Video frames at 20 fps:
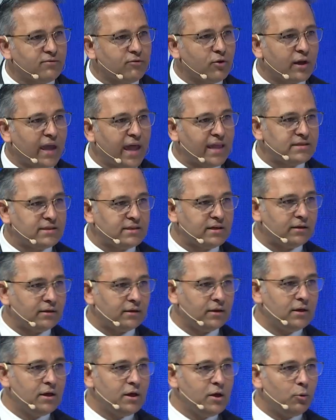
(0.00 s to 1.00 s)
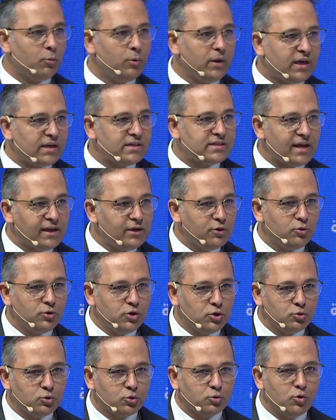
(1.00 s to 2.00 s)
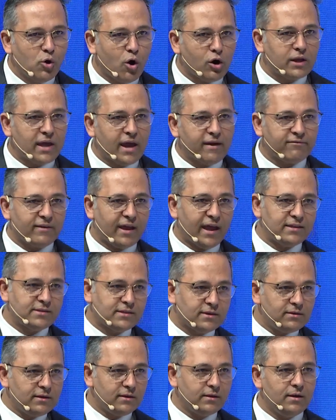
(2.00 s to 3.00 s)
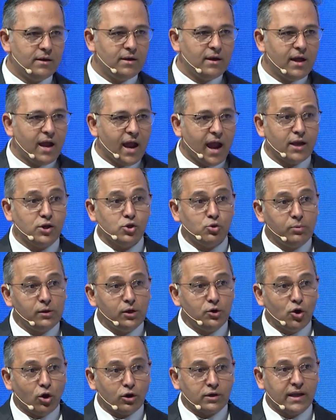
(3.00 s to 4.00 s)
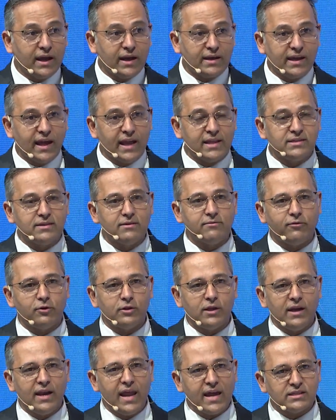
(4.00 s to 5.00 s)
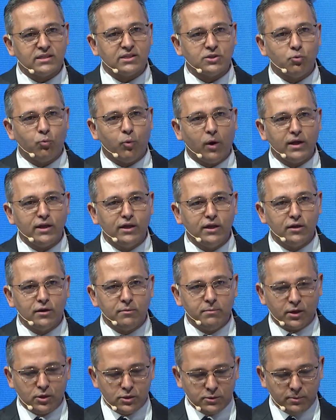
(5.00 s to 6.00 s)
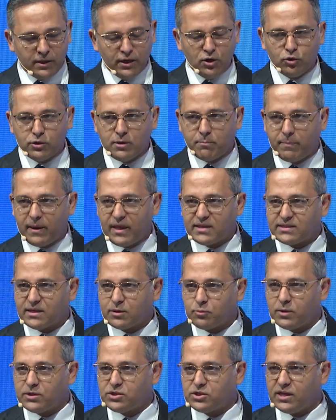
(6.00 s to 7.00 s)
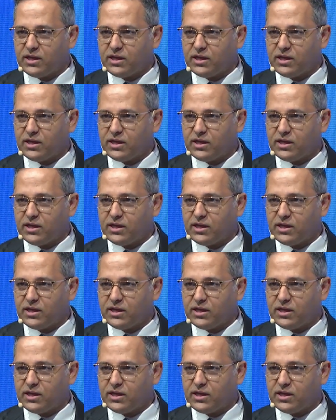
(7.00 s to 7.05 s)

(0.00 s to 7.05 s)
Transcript: for cancer. We can tell you you do not have cancer, and you will not get cancer for the next 1 year because we know the pace at which